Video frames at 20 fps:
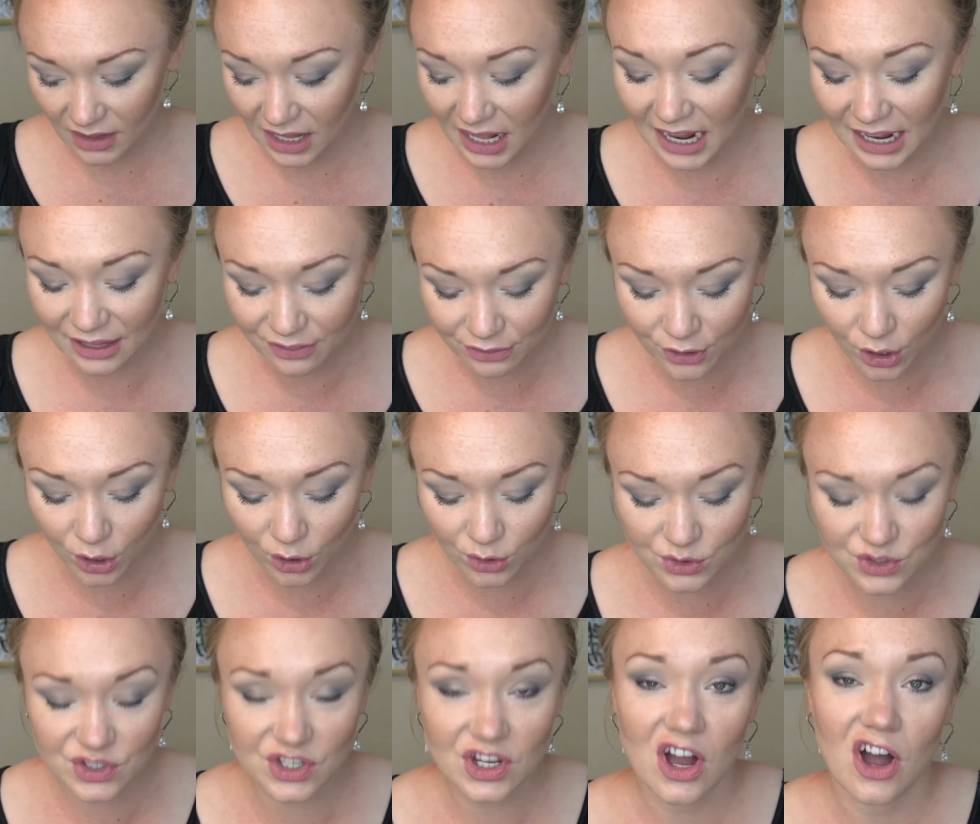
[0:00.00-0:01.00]
And
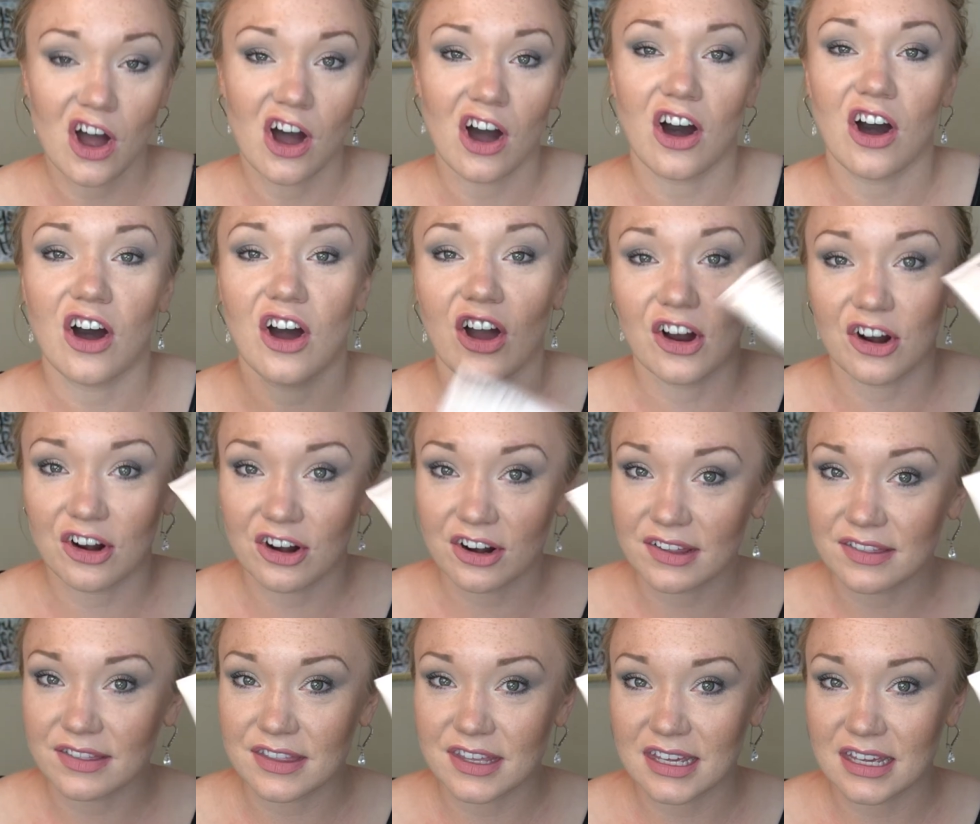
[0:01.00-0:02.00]
those are
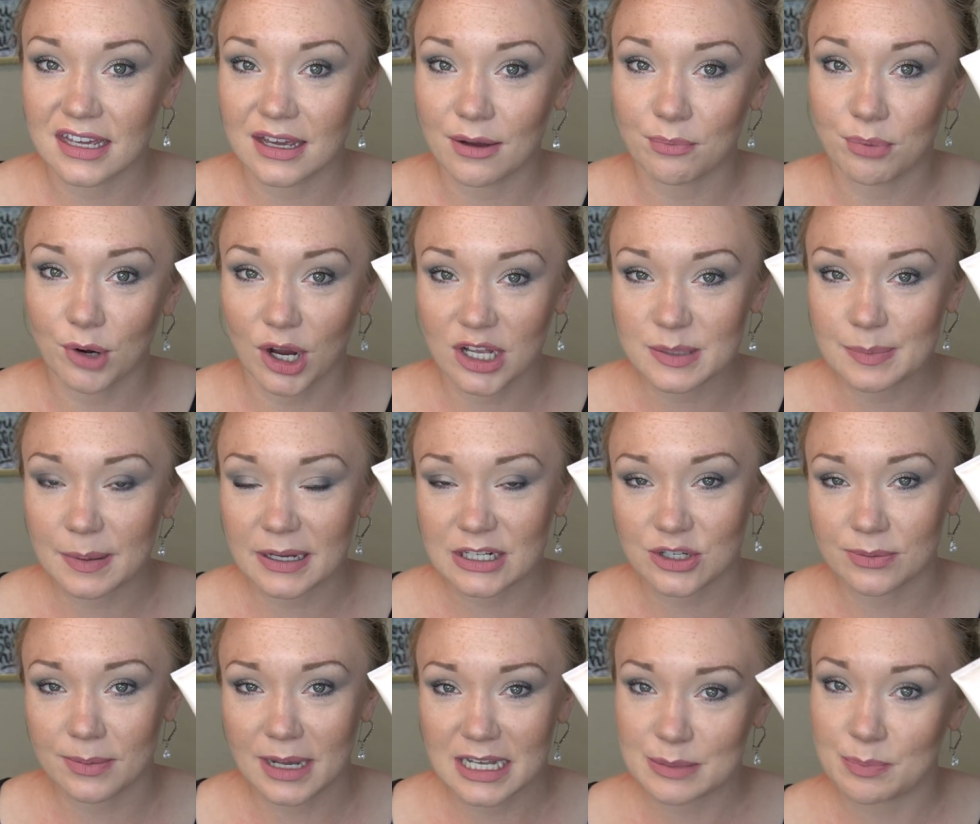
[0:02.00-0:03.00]
the Broad
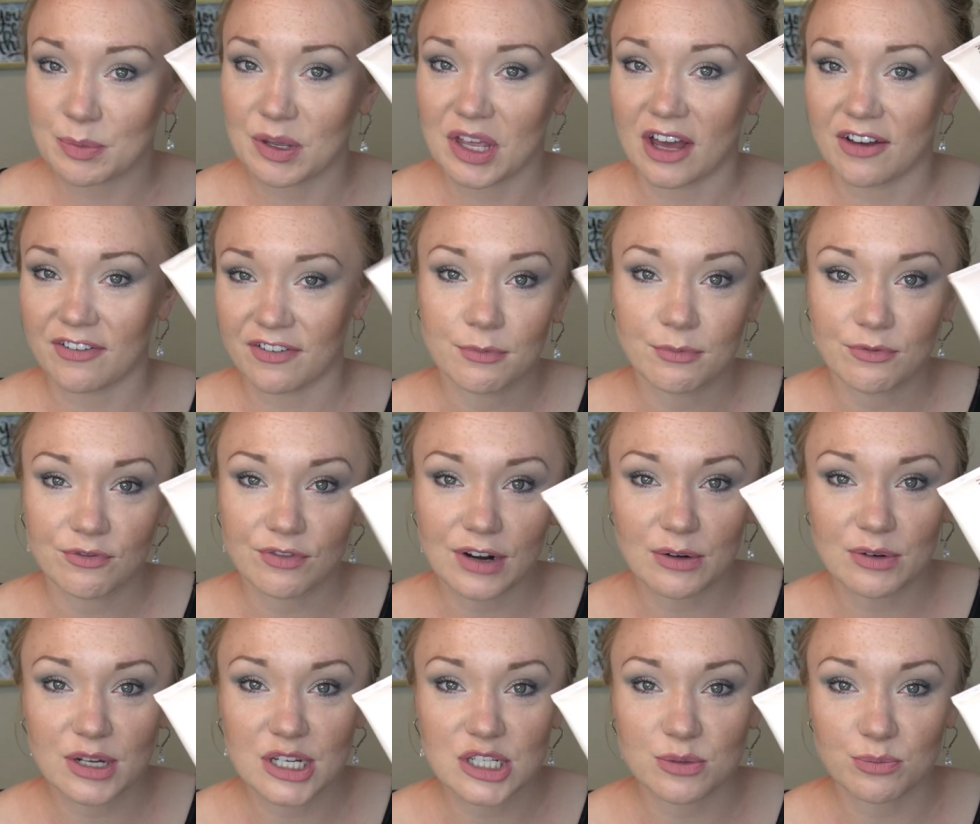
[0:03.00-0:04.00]
Spectrum SPF
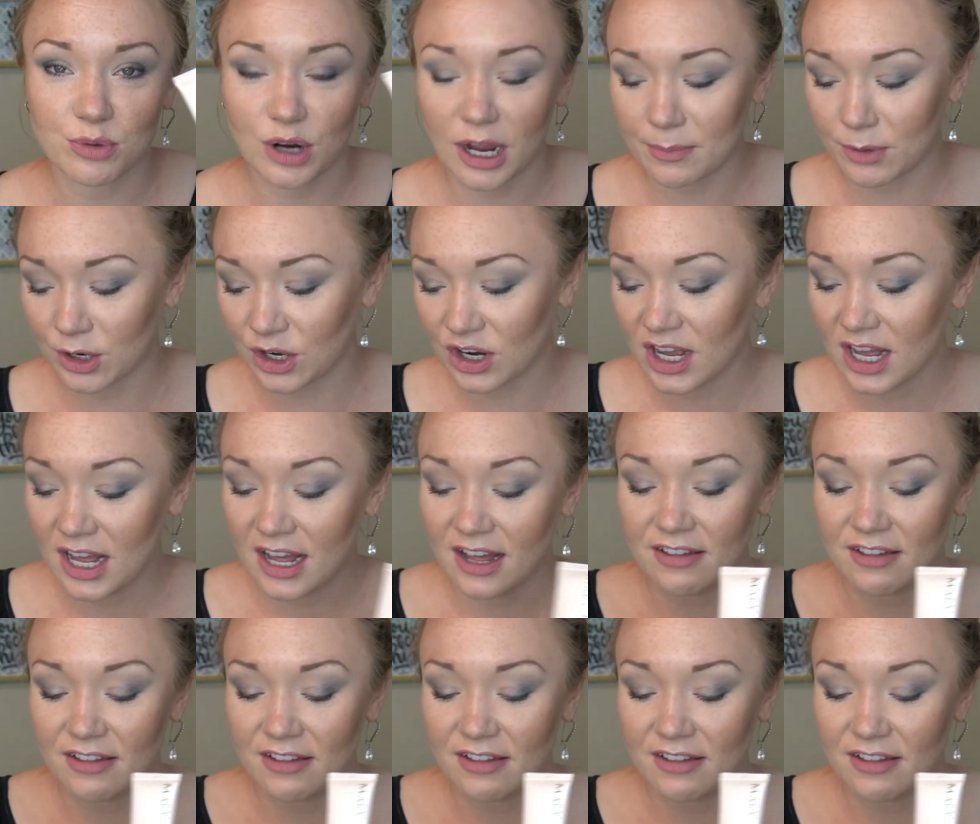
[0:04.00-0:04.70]
Foundation Primer,